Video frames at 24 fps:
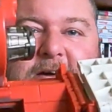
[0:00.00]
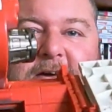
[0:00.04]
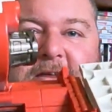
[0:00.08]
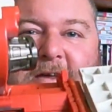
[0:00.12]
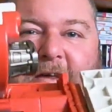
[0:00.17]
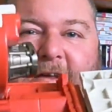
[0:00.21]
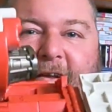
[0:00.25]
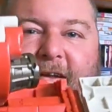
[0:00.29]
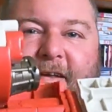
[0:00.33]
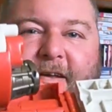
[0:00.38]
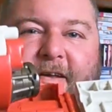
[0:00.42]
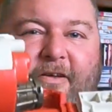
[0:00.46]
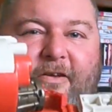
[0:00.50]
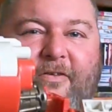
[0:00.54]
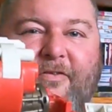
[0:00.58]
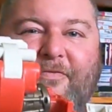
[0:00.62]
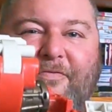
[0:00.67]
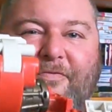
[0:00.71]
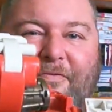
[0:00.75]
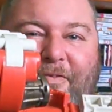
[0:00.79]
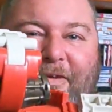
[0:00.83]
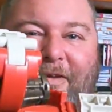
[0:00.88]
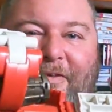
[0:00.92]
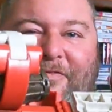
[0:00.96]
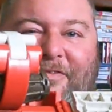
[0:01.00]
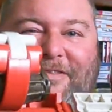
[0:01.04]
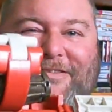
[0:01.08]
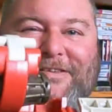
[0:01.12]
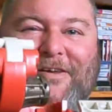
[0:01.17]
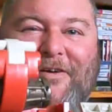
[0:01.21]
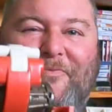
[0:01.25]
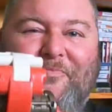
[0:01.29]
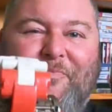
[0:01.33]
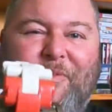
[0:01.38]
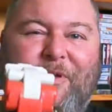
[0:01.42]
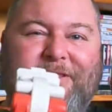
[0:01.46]
I don't know if it's
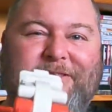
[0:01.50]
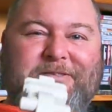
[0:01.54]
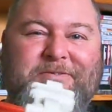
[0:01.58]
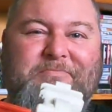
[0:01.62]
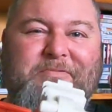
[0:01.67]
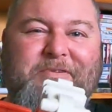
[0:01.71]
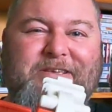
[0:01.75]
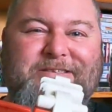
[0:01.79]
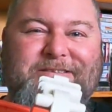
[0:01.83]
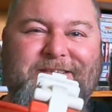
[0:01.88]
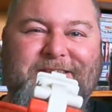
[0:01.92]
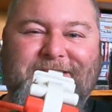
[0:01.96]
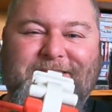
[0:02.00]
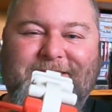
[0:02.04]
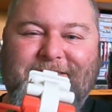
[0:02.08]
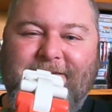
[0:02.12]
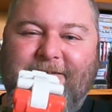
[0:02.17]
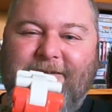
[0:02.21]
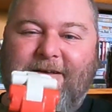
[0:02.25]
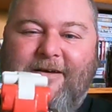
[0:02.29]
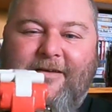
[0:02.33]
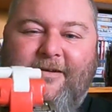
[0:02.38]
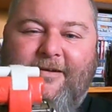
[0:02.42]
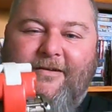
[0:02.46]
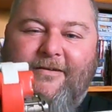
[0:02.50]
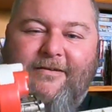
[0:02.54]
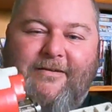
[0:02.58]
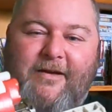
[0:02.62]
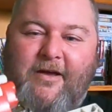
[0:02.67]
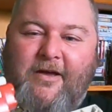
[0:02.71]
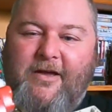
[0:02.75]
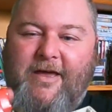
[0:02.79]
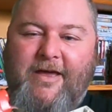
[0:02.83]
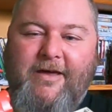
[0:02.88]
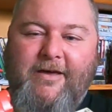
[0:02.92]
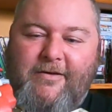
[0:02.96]
got bits missing. I don't
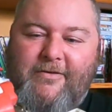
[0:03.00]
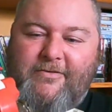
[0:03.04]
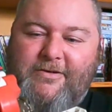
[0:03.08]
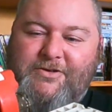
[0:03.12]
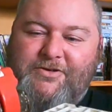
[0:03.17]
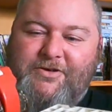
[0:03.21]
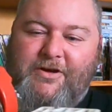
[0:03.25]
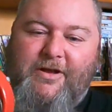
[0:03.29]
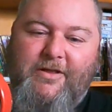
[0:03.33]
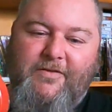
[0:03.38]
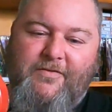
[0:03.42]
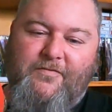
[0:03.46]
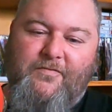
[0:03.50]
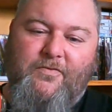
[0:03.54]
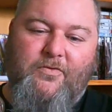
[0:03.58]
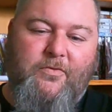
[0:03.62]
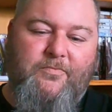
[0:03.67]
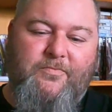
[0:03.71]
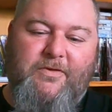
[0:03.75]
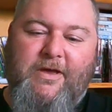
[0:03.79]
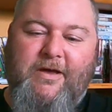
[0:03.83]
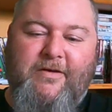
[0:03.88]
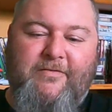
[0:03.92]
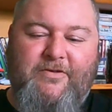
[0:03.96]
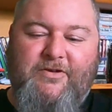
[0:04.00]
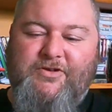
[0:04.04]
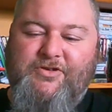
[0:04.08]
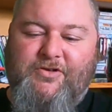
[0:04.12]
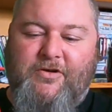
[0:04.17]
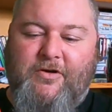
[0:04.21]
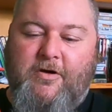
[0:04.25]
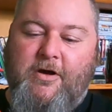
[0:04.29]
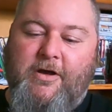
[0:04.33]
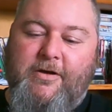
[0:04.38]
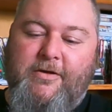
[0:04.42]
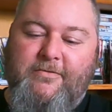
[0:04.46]
know how it transforms. I haven't
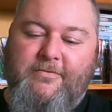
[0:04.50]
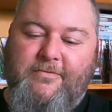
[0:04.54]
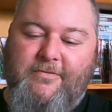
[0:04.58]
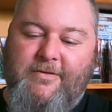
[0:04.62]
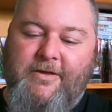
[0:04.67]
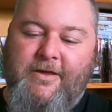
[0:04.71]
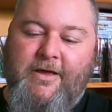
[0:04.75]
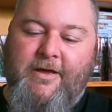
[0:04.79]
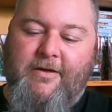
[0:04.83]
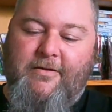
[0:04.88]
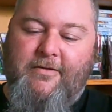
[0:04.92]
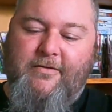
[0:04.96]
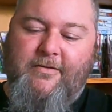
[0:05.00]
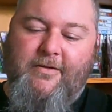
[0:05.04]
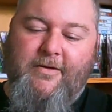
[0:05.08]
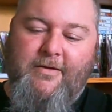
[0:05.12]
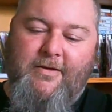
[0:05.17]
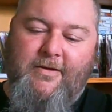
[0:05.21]
tried yet.